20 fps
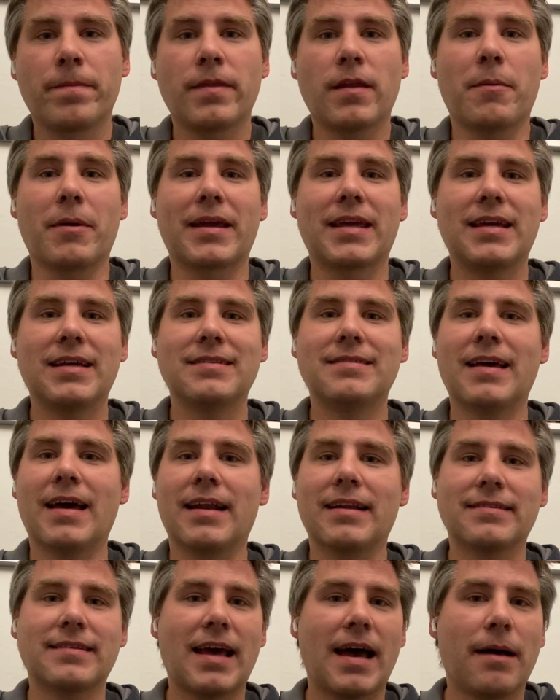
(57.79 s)
Now, my kids had
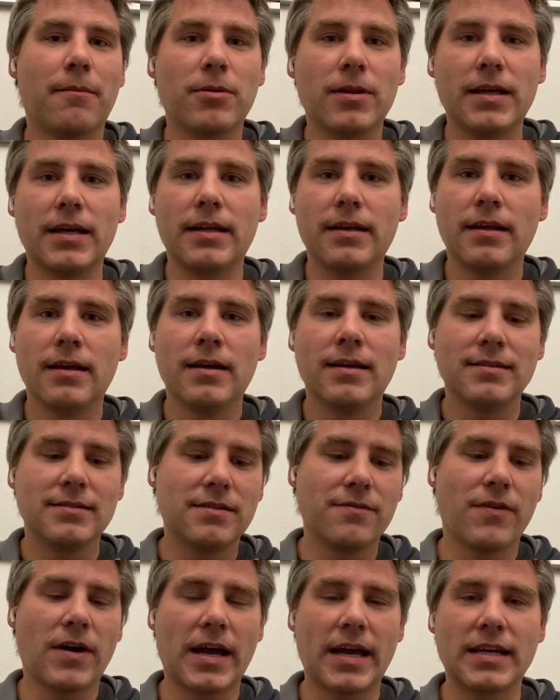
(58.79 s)
a tablet
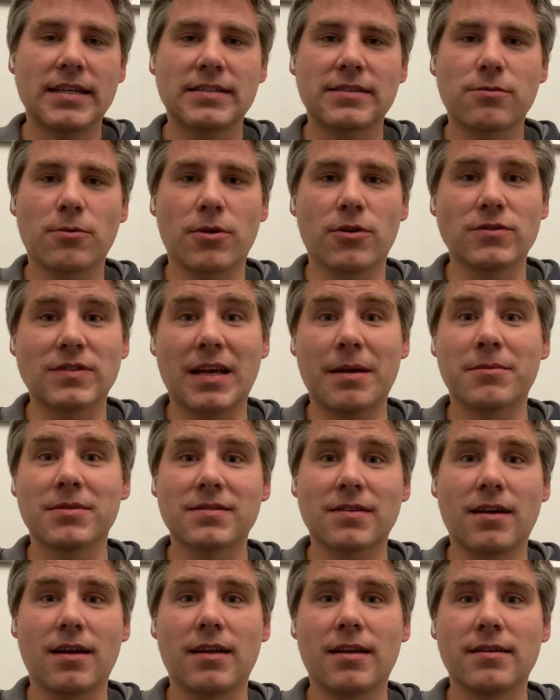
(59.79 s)
device, one of those
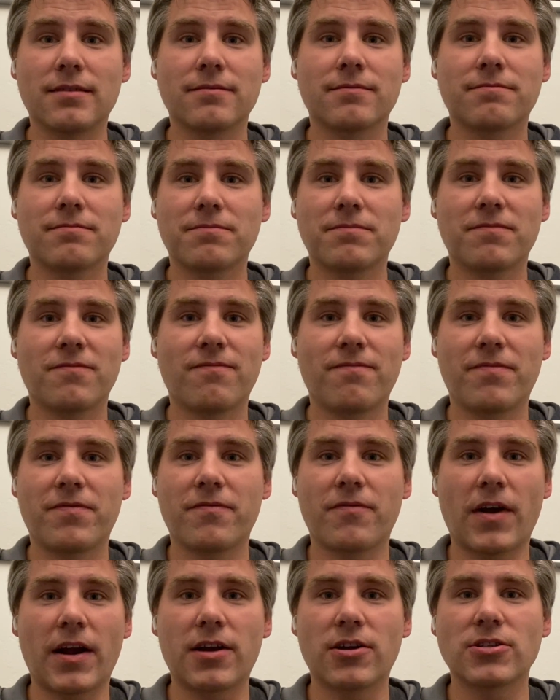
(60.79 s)
Amazon
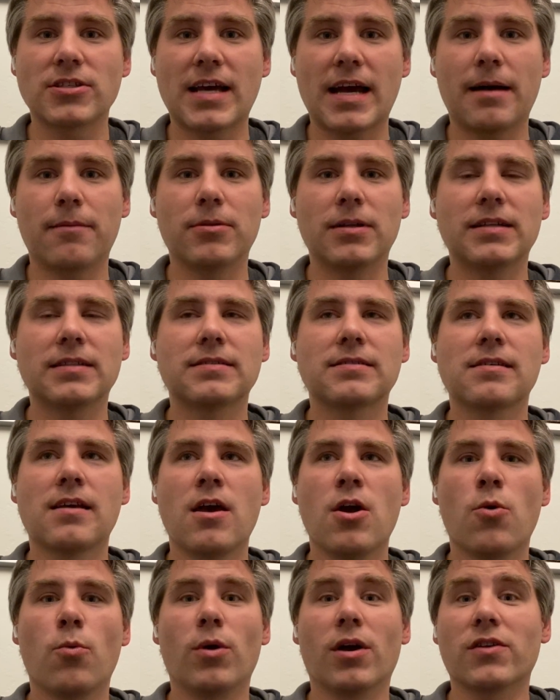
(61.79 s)
Fire tablets.
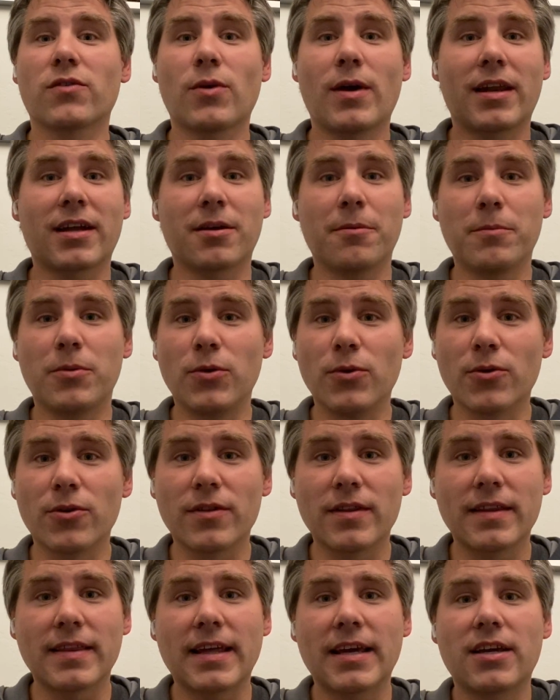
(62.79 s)
We also had a computer
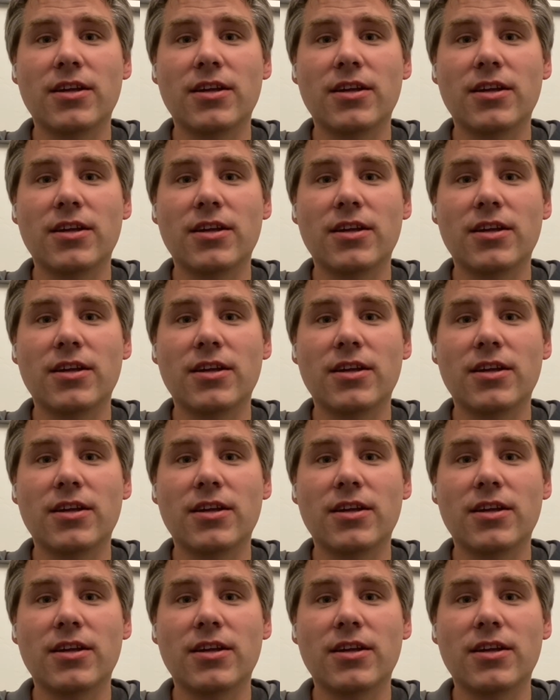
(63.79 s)
that they